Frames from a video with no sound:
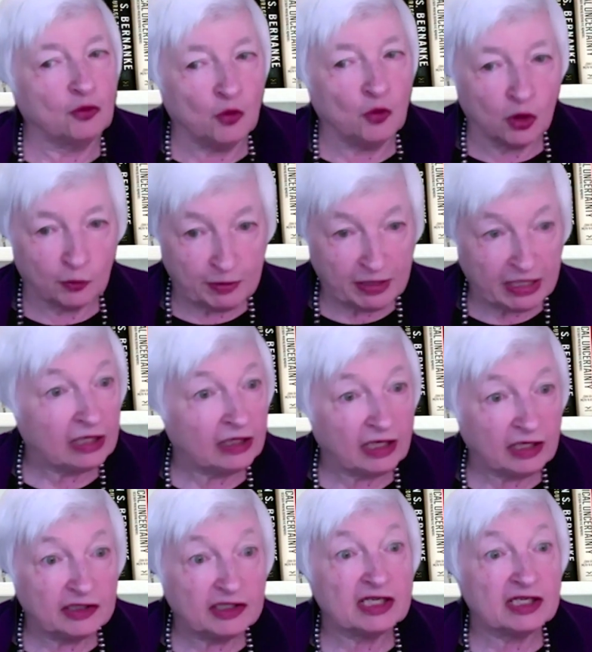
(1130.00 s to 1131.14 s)
we're
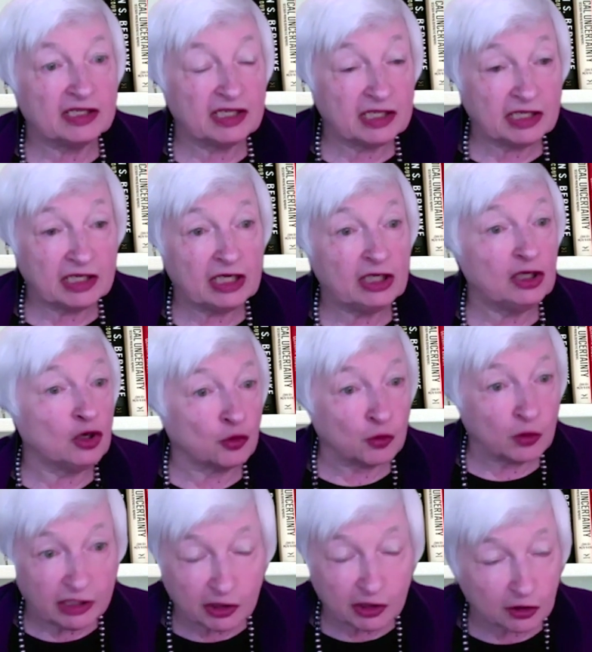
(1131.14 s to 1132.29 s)
beginning to see a
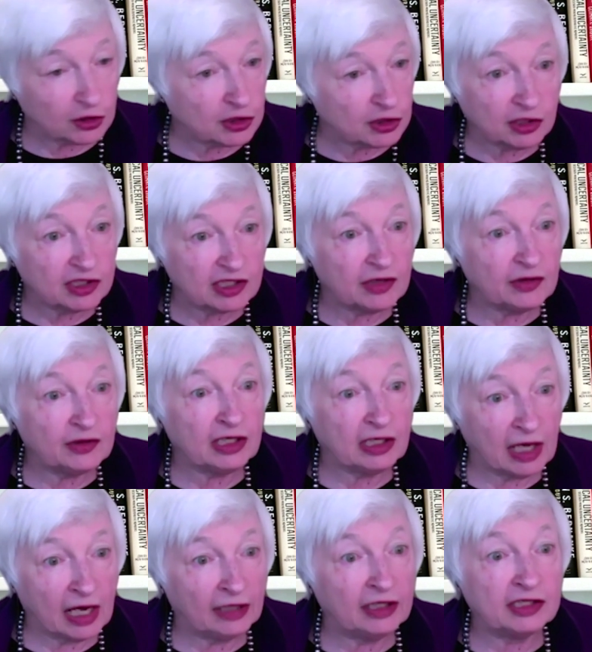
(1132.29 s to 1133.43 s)
resurgence in the
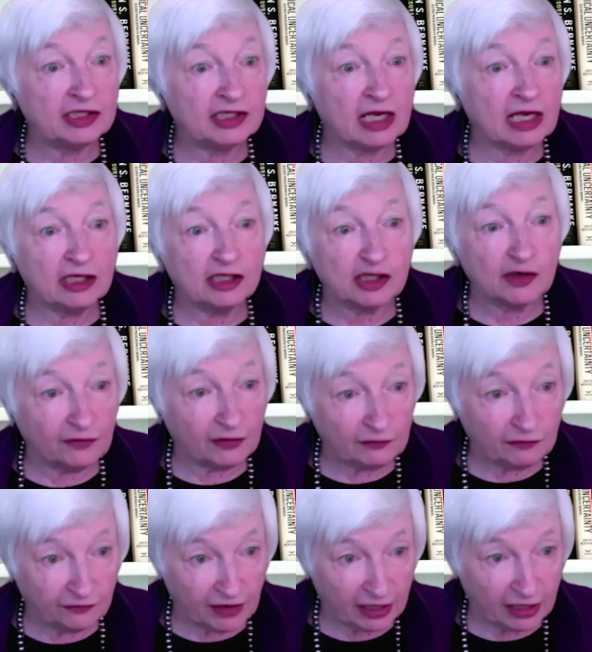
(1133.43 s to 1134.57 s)
United States of
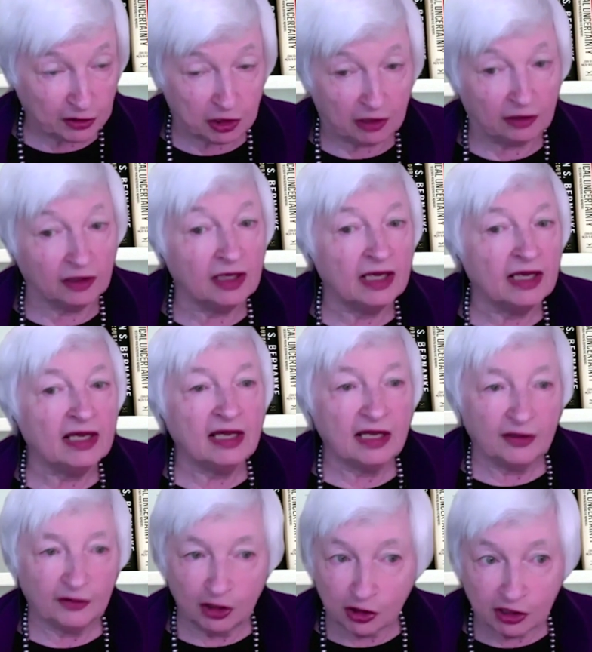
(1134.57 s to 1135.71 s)
infection.
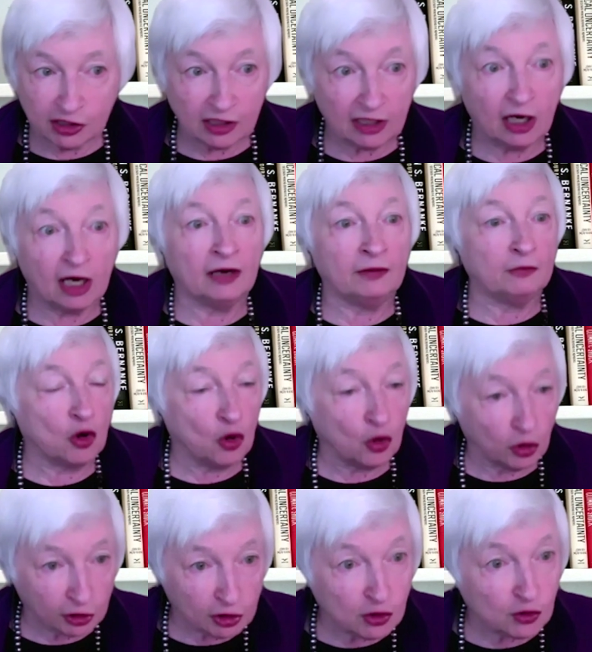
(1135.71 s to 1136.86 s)
There's um, all
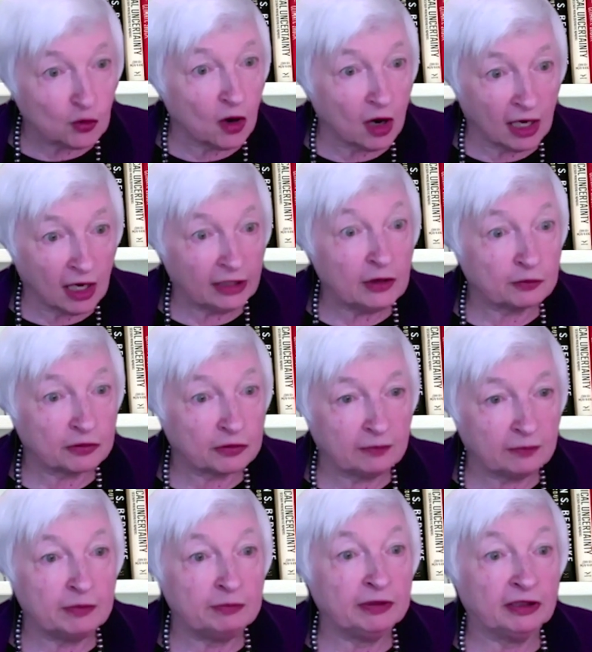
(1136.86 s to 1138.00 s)
too high a
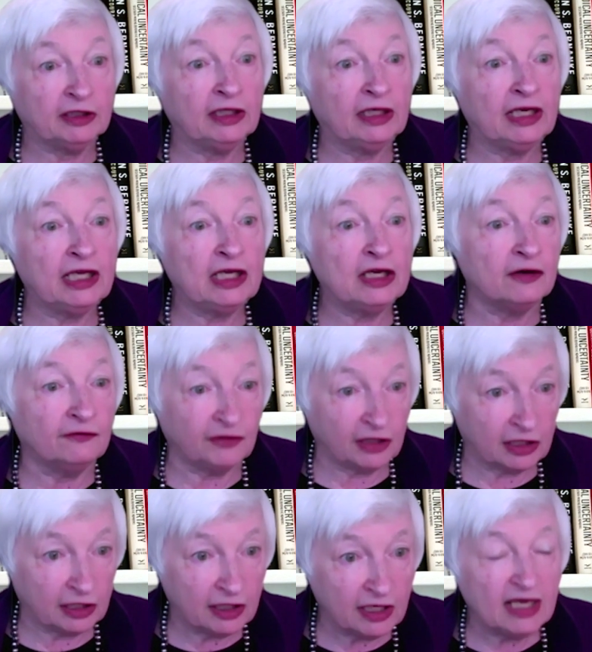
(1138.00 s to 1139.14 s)
probability of
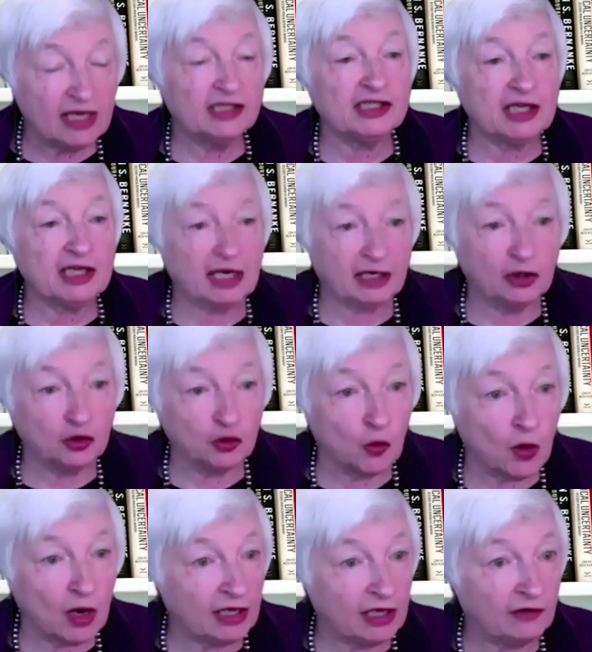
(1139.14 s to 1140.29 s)
a second
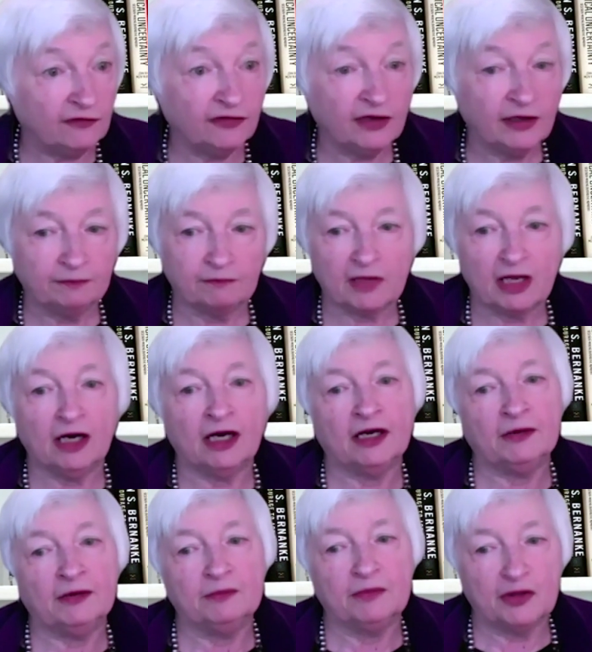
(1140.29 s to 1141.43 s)
wave
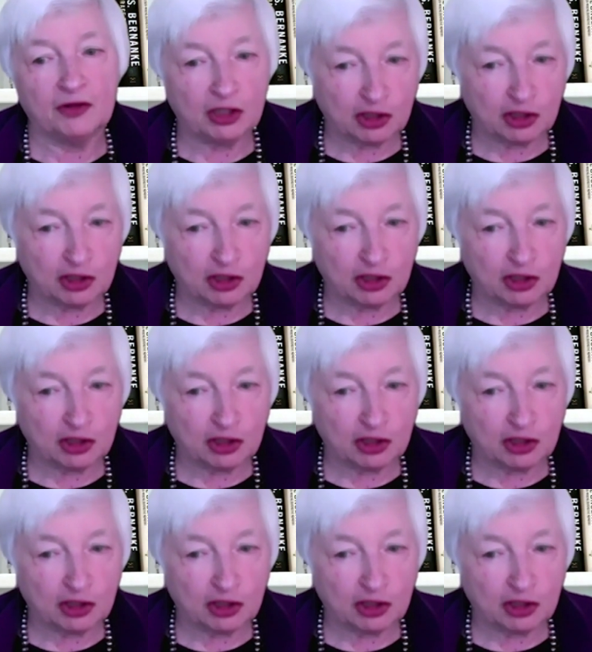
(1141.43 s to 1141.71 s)
um, that's